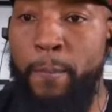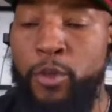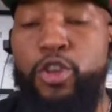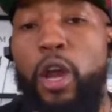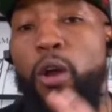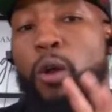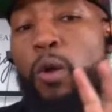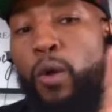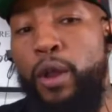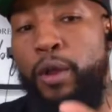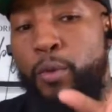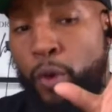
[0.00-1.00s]
So
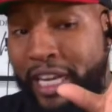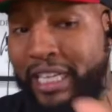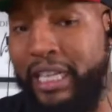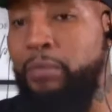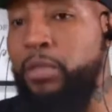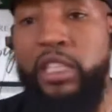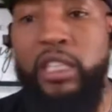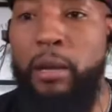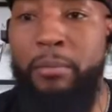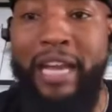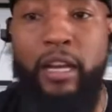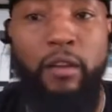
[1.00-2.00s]
when it comes to
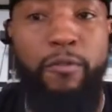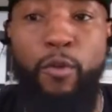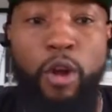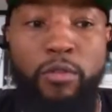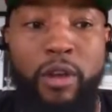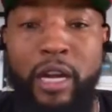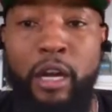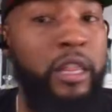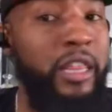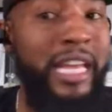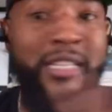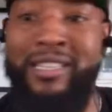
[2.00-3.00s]
something like a 4Runner,
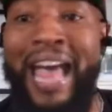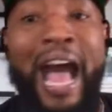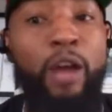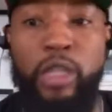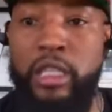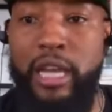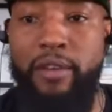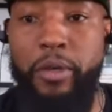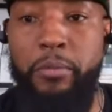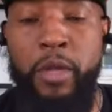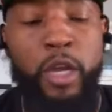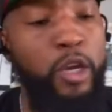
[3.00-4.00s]
there's thousands of them.